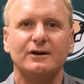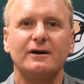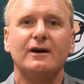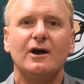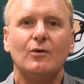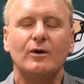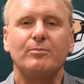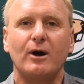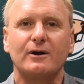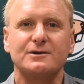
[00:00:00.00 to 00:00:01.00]
to what
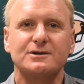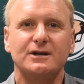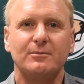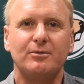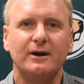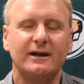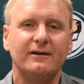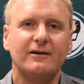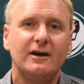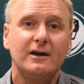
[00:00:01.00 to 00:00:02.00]
Parker's going to bring,